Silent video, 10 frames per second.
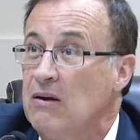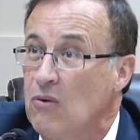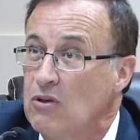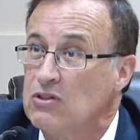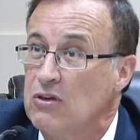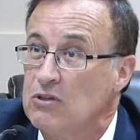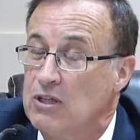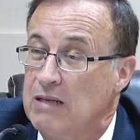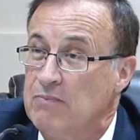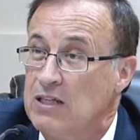Also, as
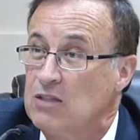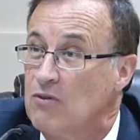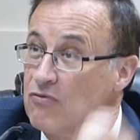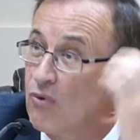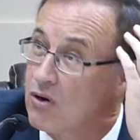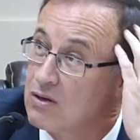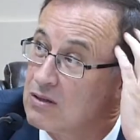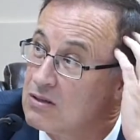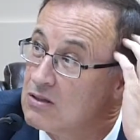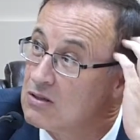I mentioned before,
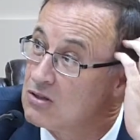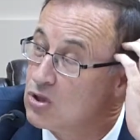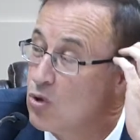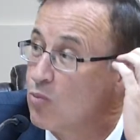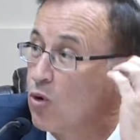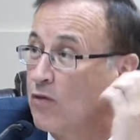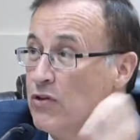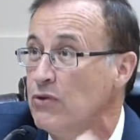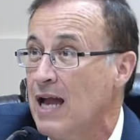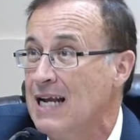two or more of
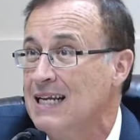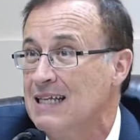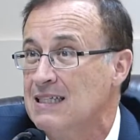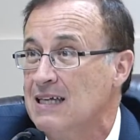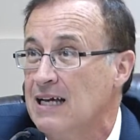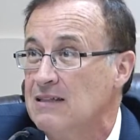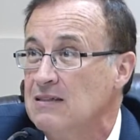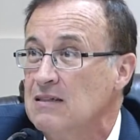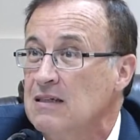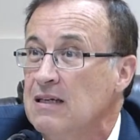you can get together